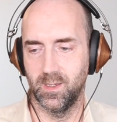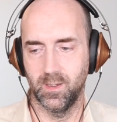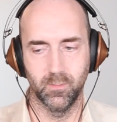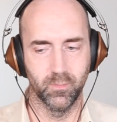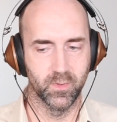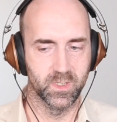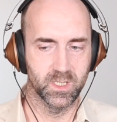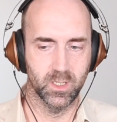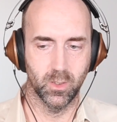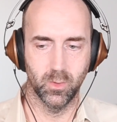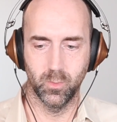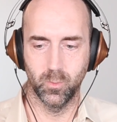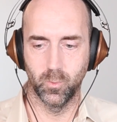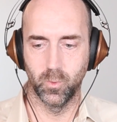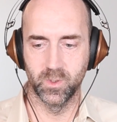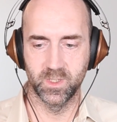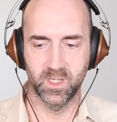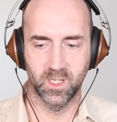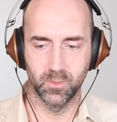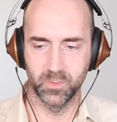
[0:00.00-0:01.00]
with salt
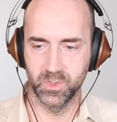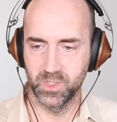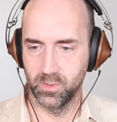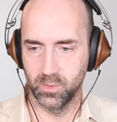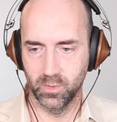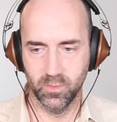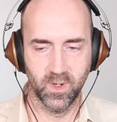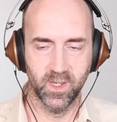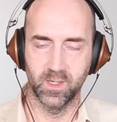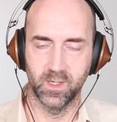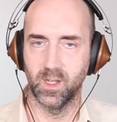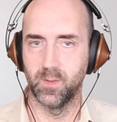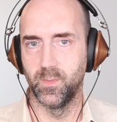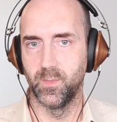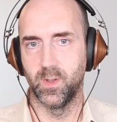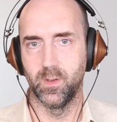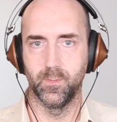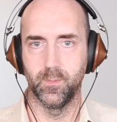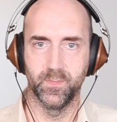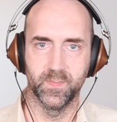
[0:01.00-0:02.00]
water helps you, great. I'm
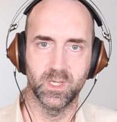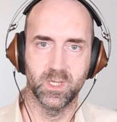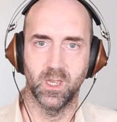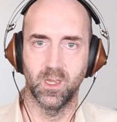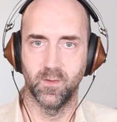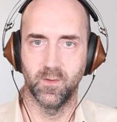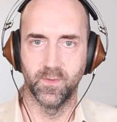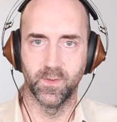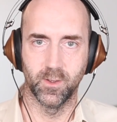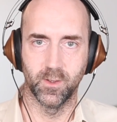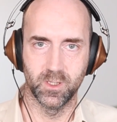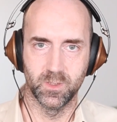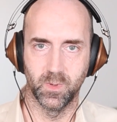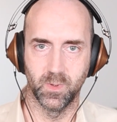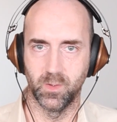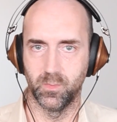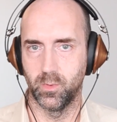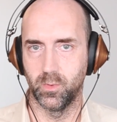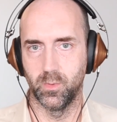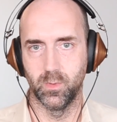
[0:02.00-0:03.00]
not saying for those
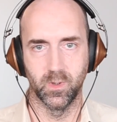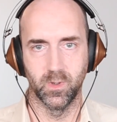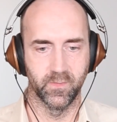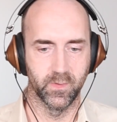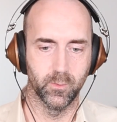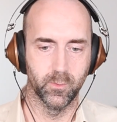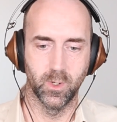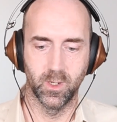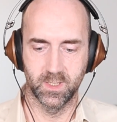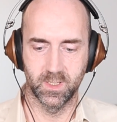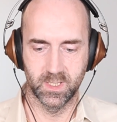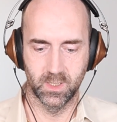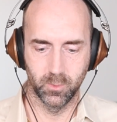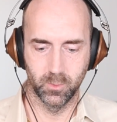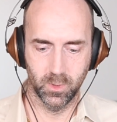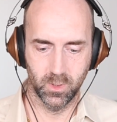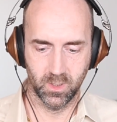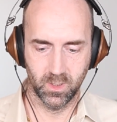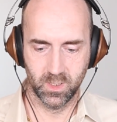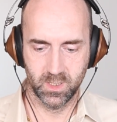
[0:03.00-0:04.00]
people, if it works, it
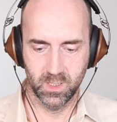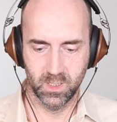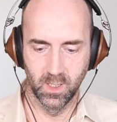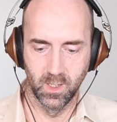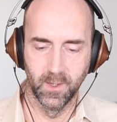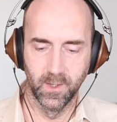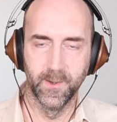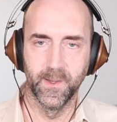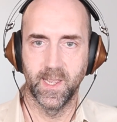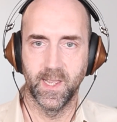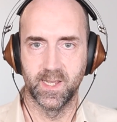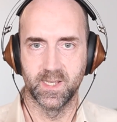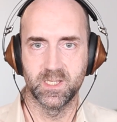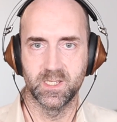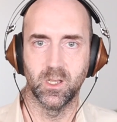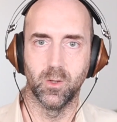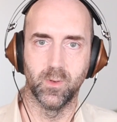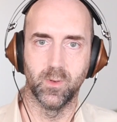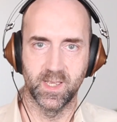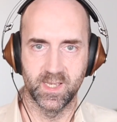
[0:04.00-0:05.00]
works. And
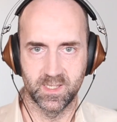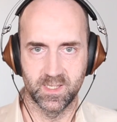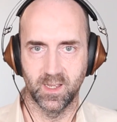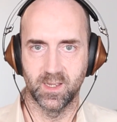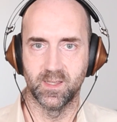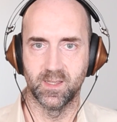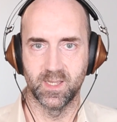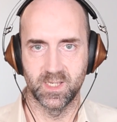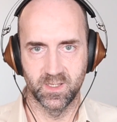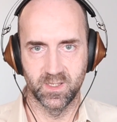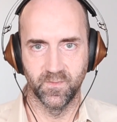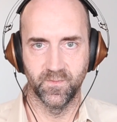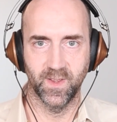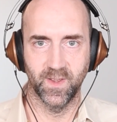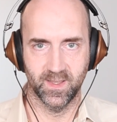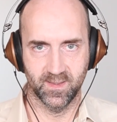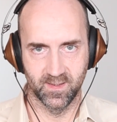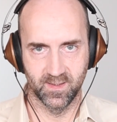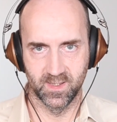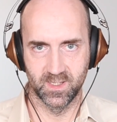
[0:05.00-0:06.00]
salt is like a
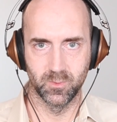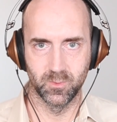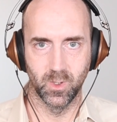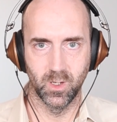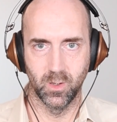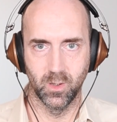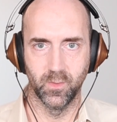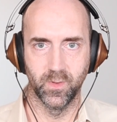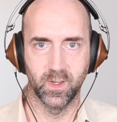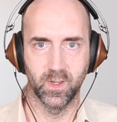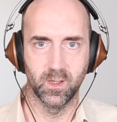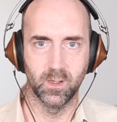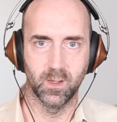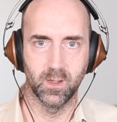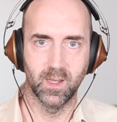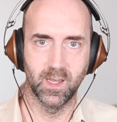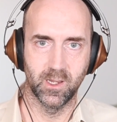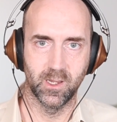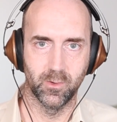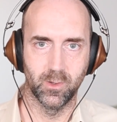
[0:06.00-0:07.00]
disinfectant as well that can
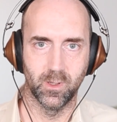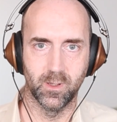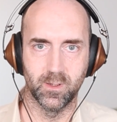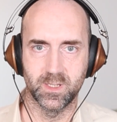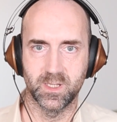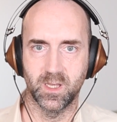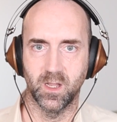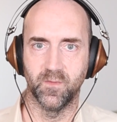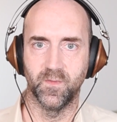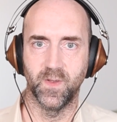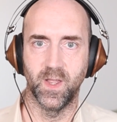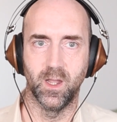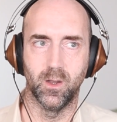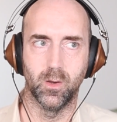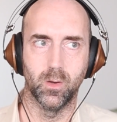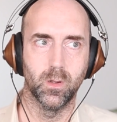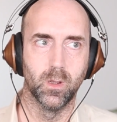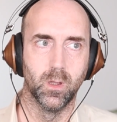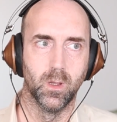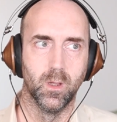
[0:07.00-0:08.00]
clear a lot of stuff
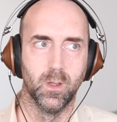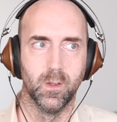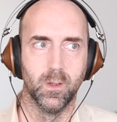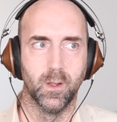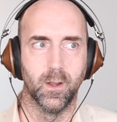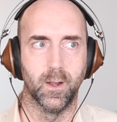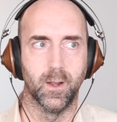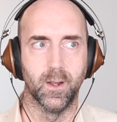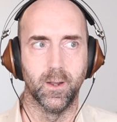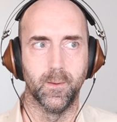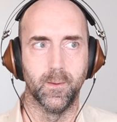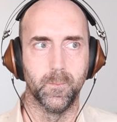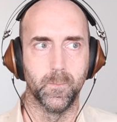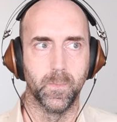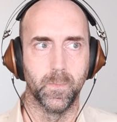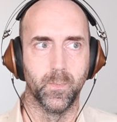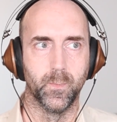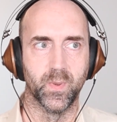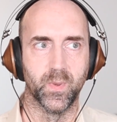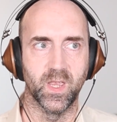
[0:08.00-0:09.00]
out.
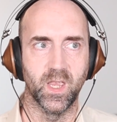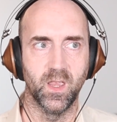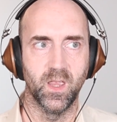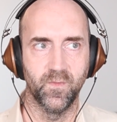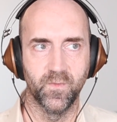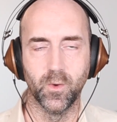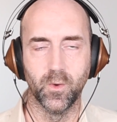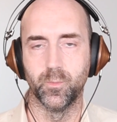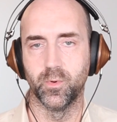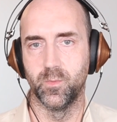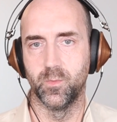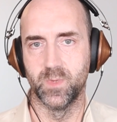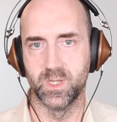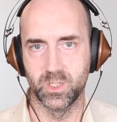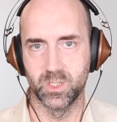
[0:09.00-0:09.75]
But if your problem is,